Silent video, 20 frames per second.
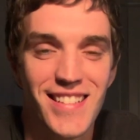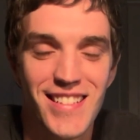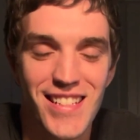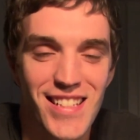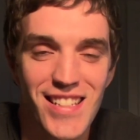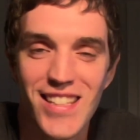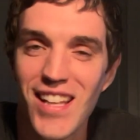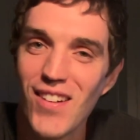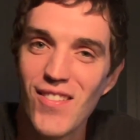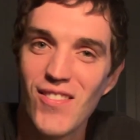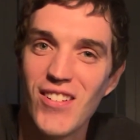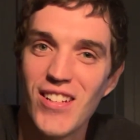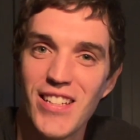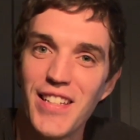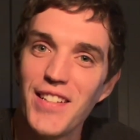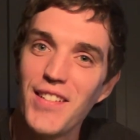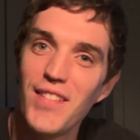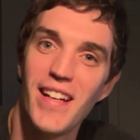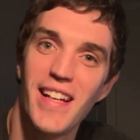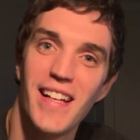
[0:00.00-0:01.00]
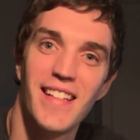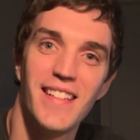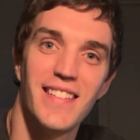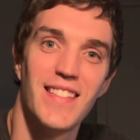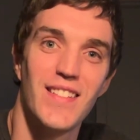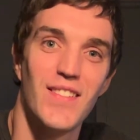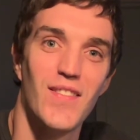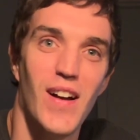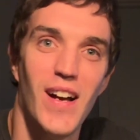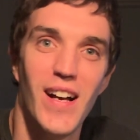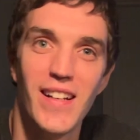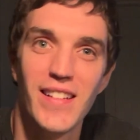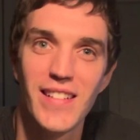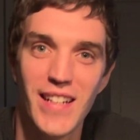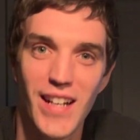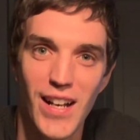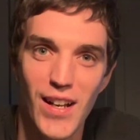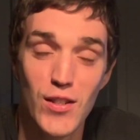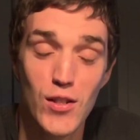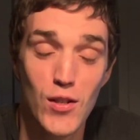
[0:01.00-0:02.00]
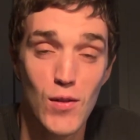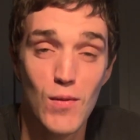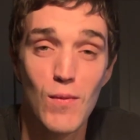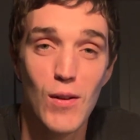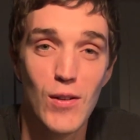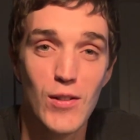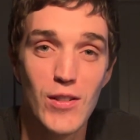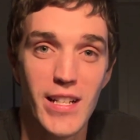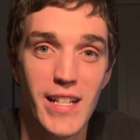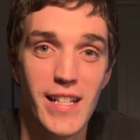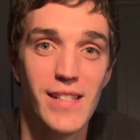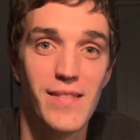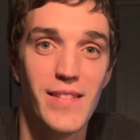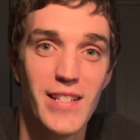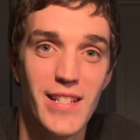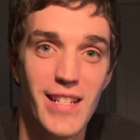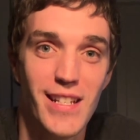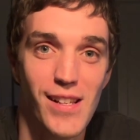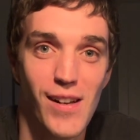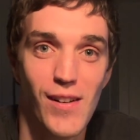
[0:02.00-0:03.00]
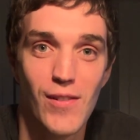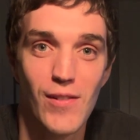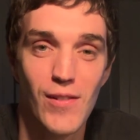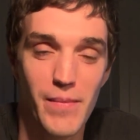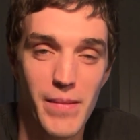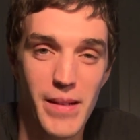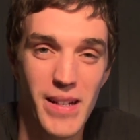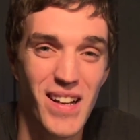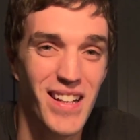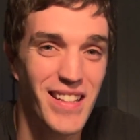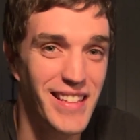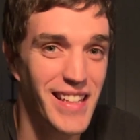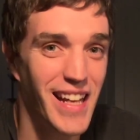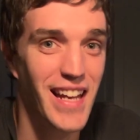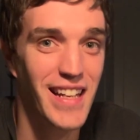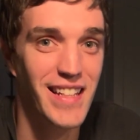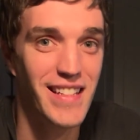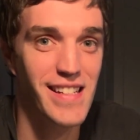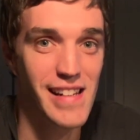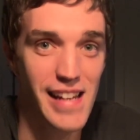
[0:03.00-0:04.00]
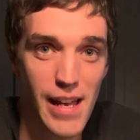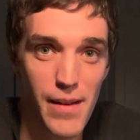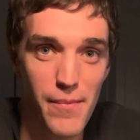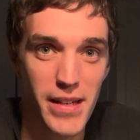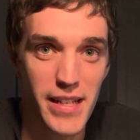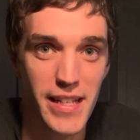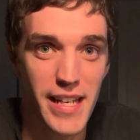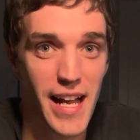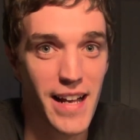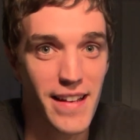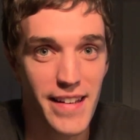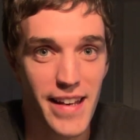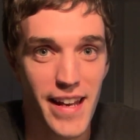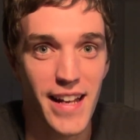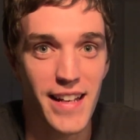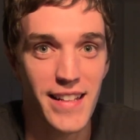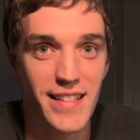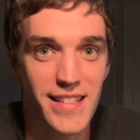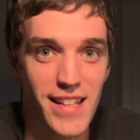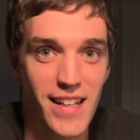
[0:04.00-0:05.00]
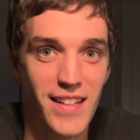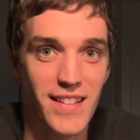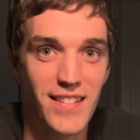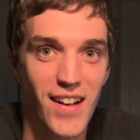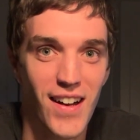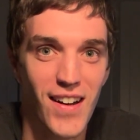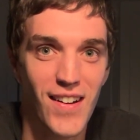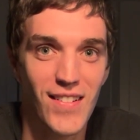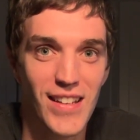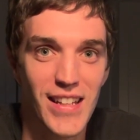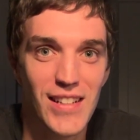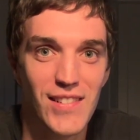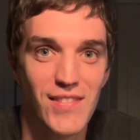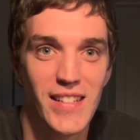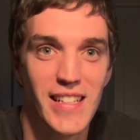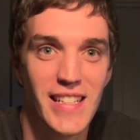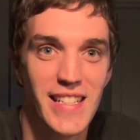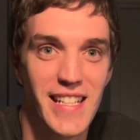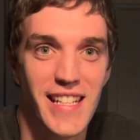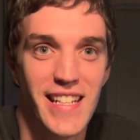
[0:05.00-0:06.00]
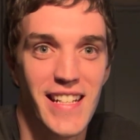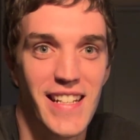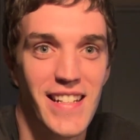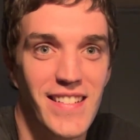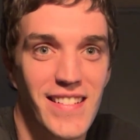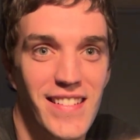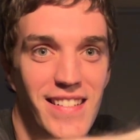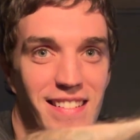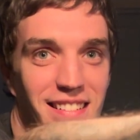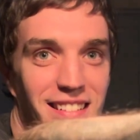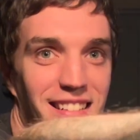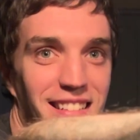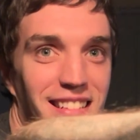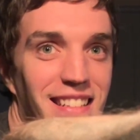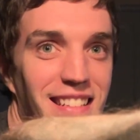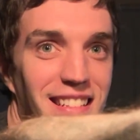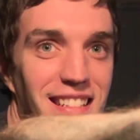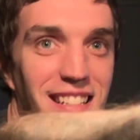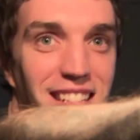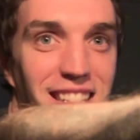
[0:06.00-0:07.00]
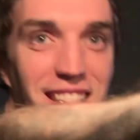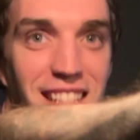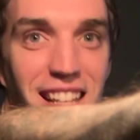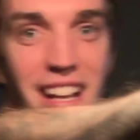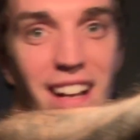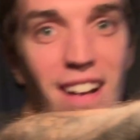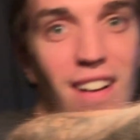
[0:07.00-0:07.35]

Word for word: just don't want to do it to her. You know, she'll watch this when she's older and be like, Dad, you let me down there, so I'll leave it to you. Um, oh. say.